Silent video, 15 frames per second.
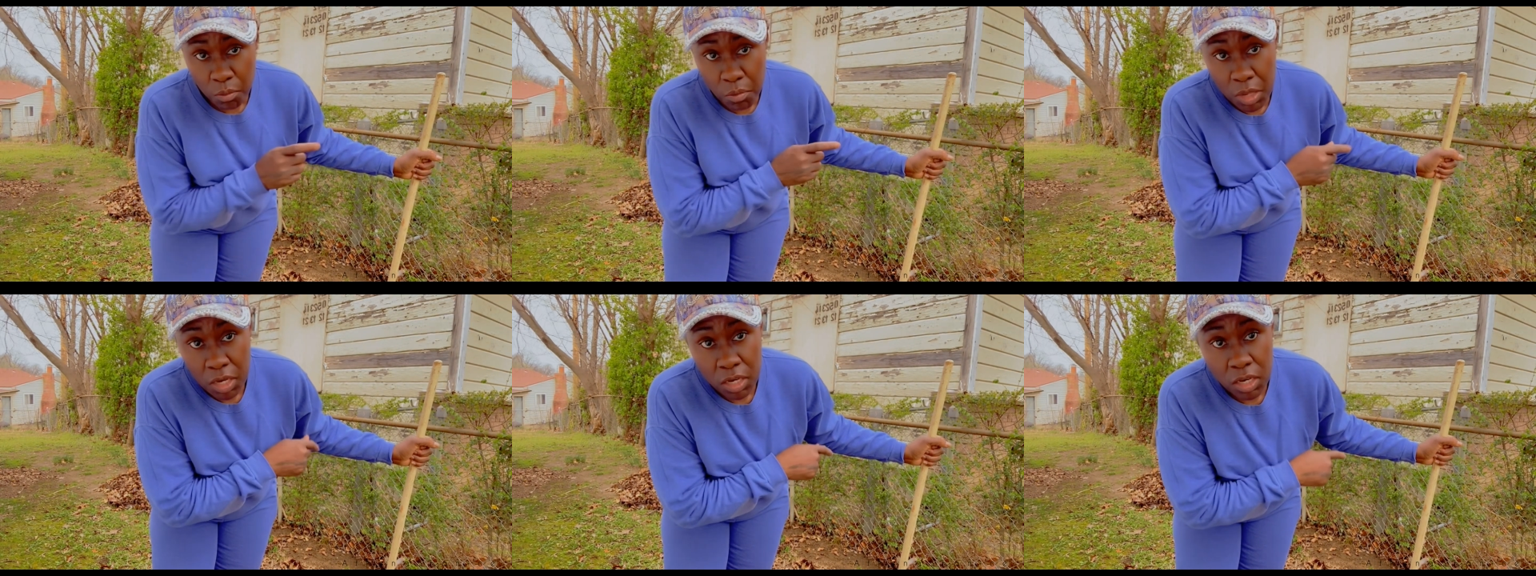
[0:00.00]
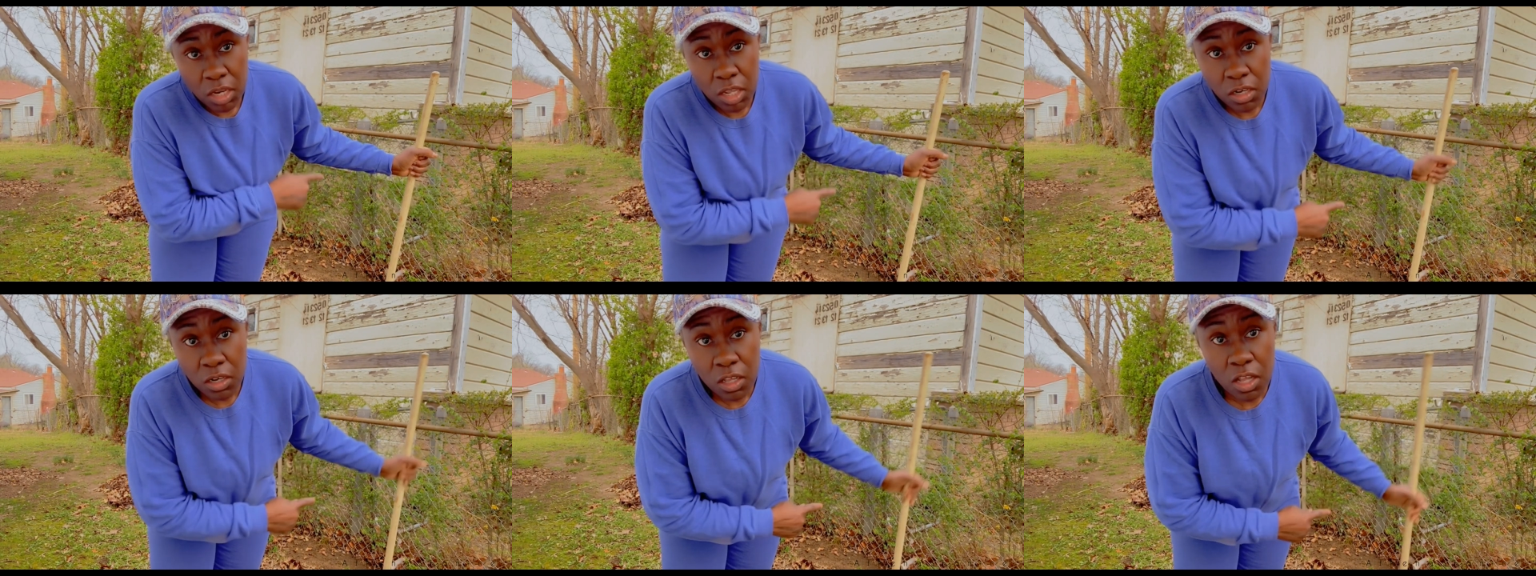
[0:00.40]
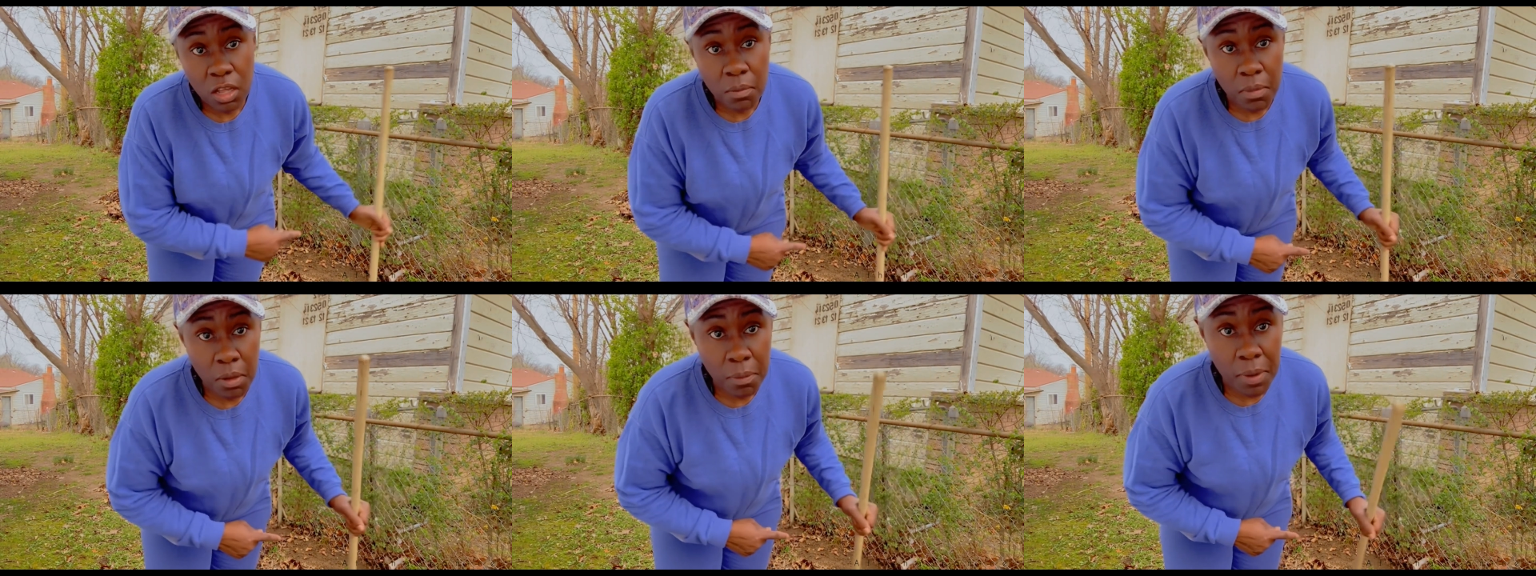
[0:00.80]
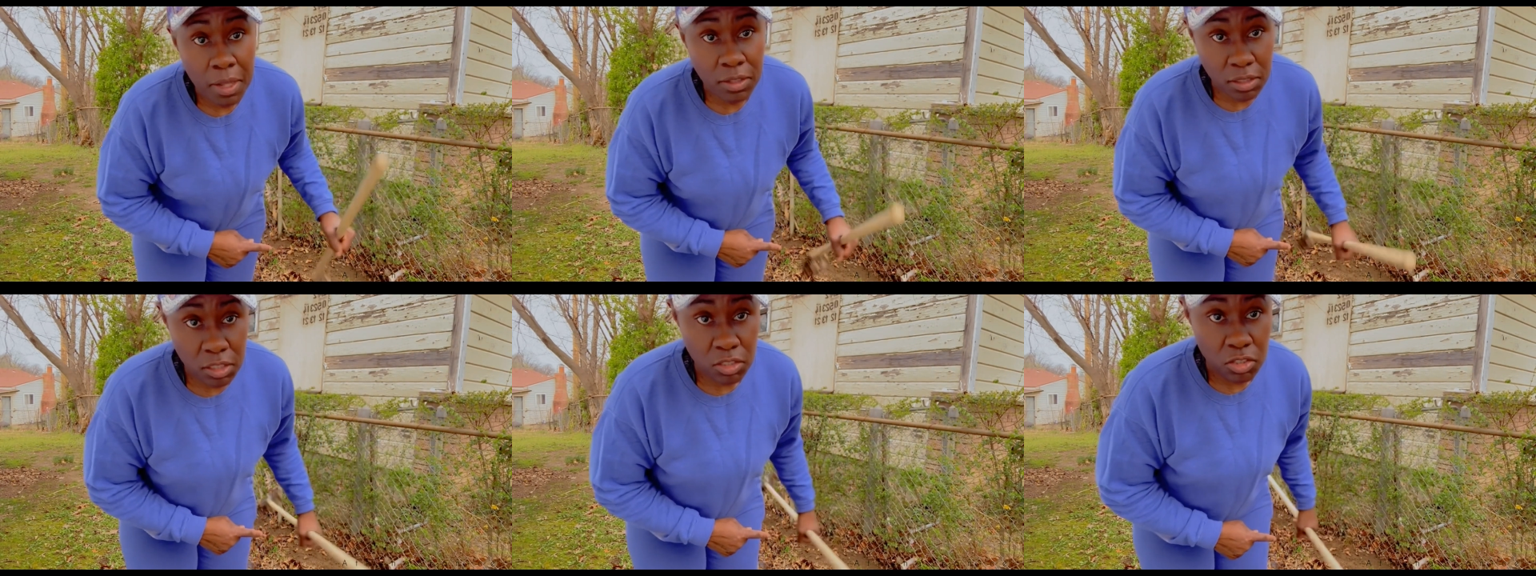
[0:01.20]
Bet nothing come up
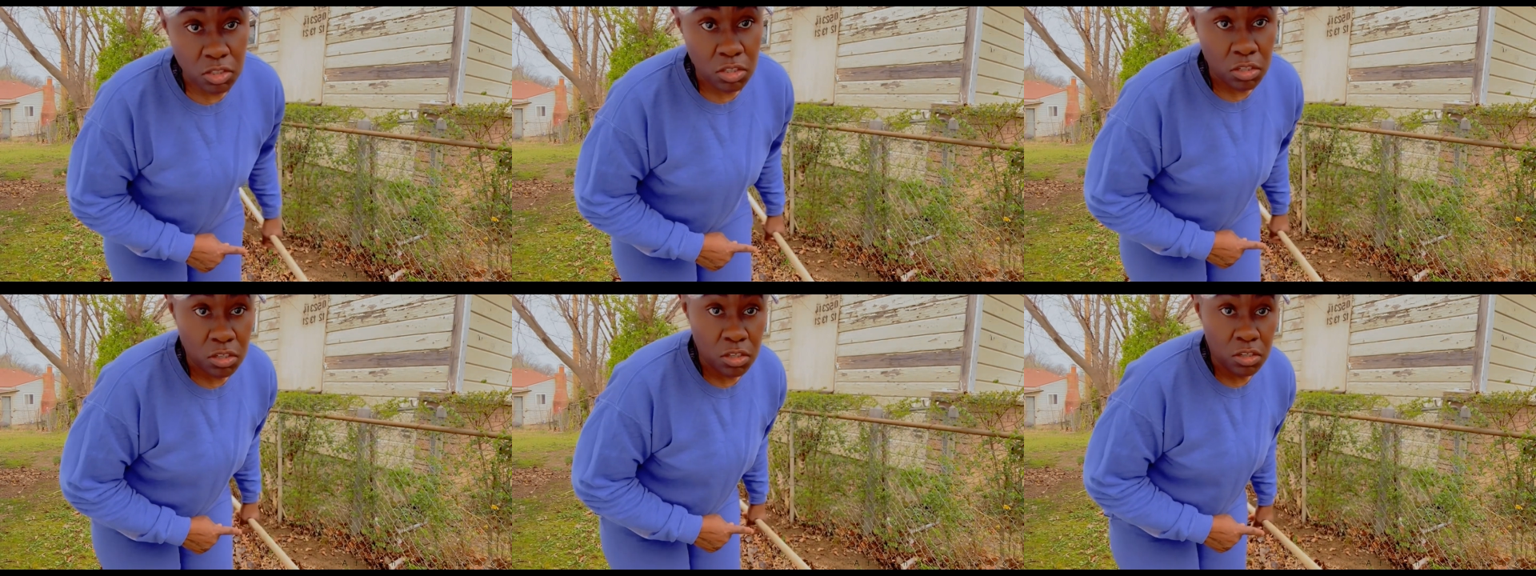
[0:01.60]
out this,